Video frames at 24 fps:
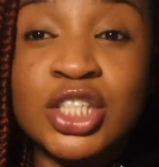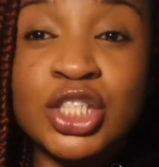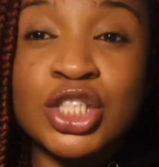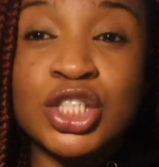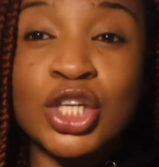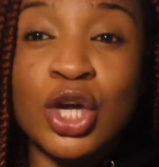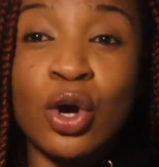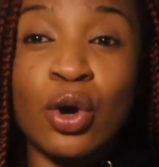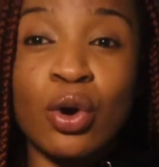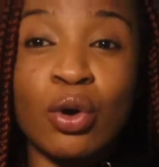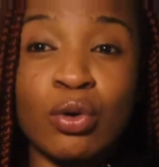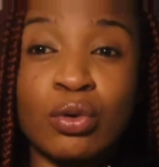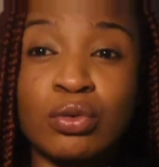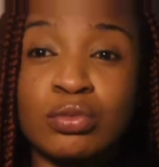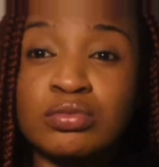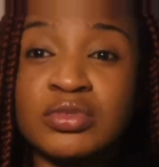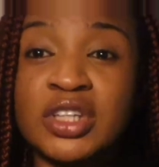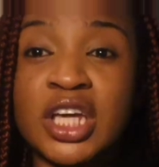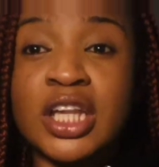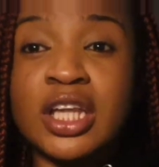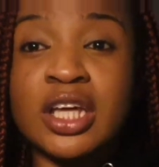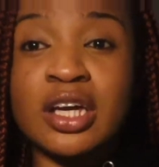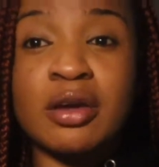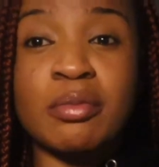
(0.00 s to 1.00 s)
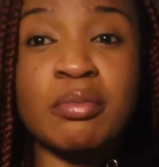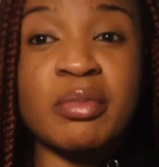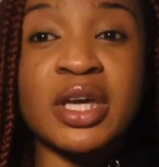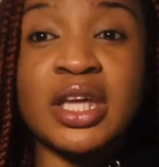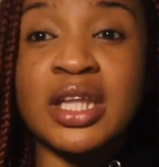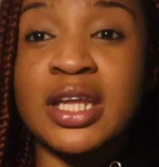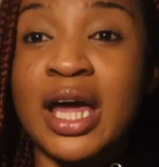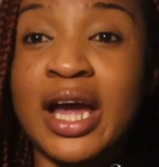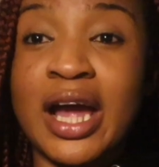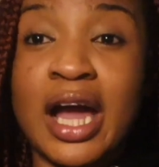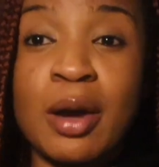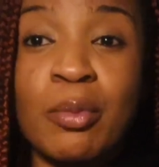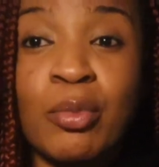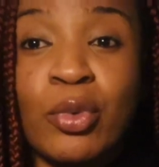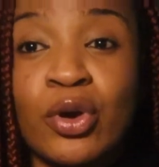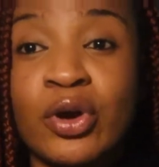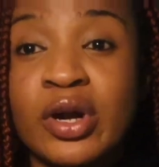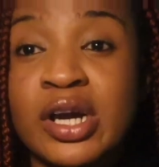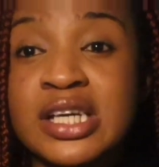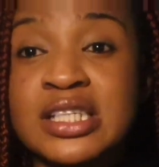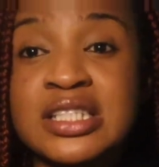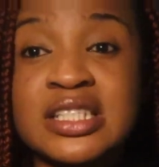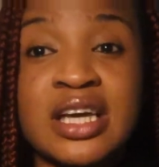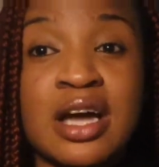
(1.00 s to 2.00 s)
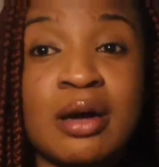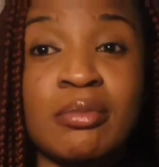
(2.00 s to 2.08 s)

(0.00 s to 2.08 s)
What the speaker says: So they look at me like I'm crazy.